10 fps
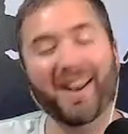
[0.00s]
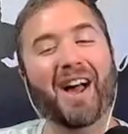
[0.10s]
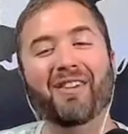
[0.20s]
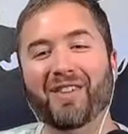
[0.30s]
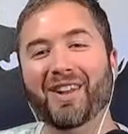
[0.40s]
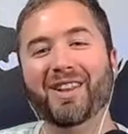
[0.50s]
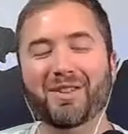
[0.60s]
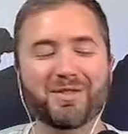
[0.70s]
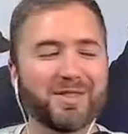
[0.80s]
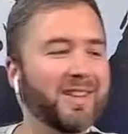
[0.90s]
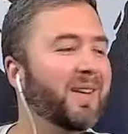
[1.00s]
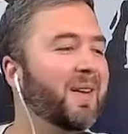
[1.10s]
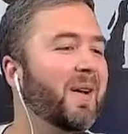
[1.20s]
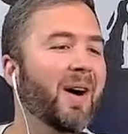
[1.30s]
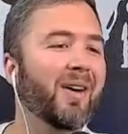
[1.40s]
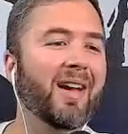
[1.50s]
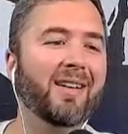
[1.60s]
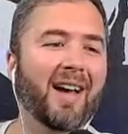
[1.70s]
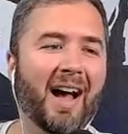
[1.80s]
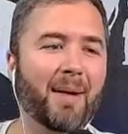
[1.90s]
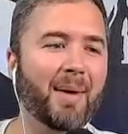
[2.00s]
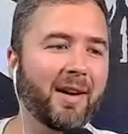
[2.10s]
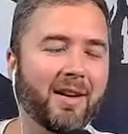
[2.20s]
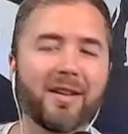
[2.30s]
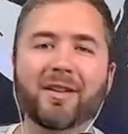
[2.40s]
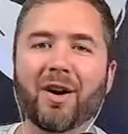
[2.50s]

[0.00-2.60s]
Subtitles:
Now I'm really losing it. All right, I'm out of here.